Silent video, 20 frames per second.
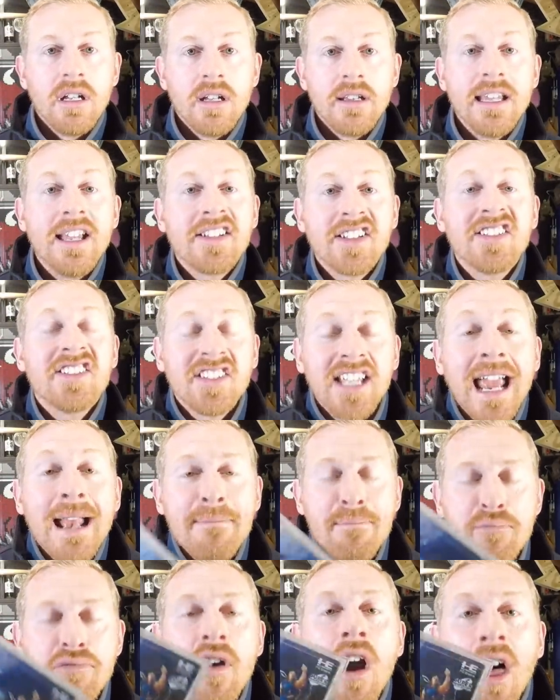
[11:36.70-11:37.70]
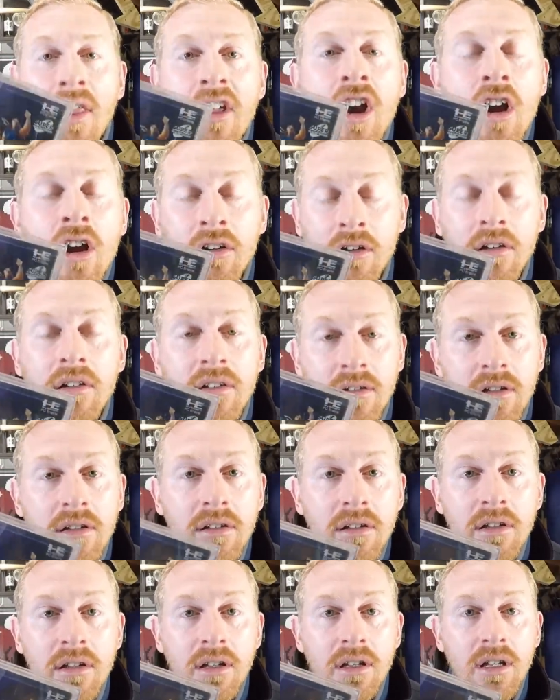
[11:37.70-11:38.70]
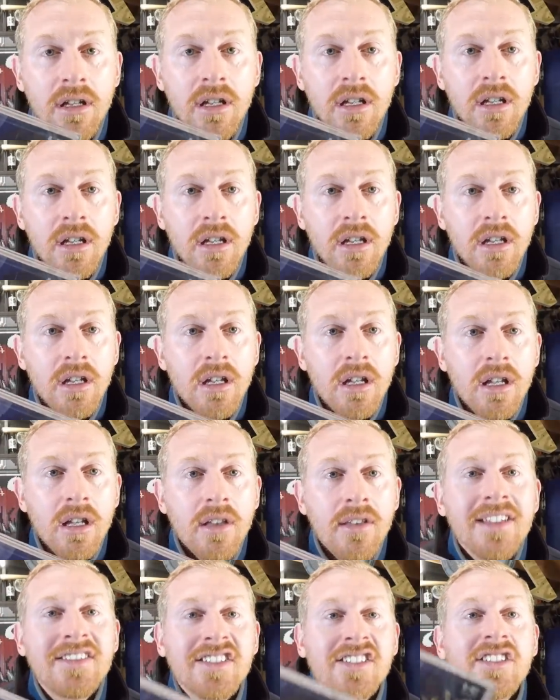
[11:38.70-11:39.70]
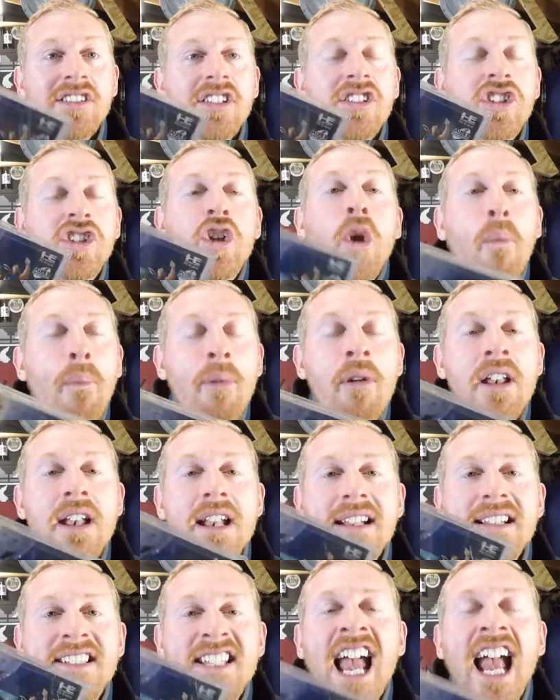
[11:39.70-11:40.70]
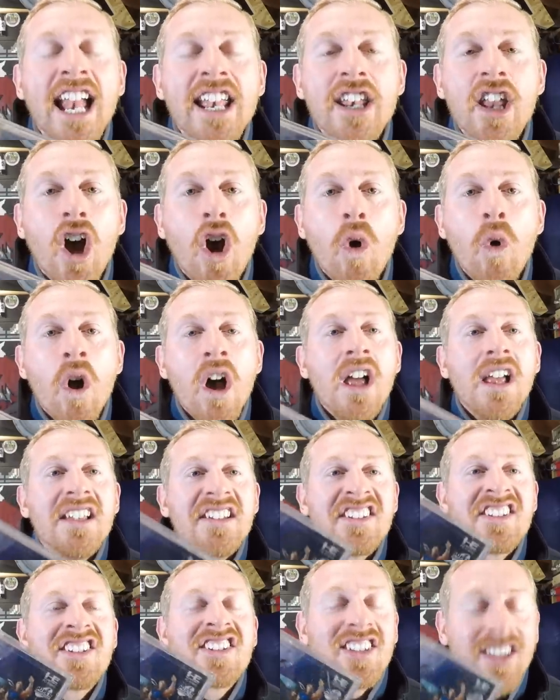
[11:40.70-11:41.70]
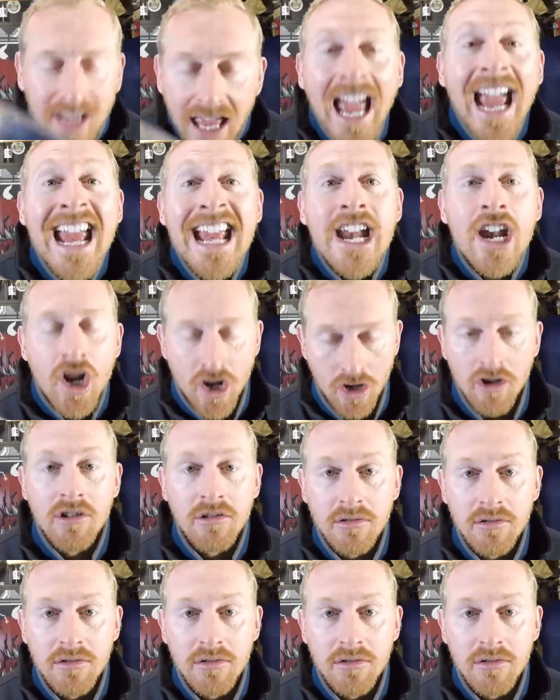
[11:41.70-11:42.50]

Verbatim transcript: This is it, brother. This is the Super Nintendo Slayer.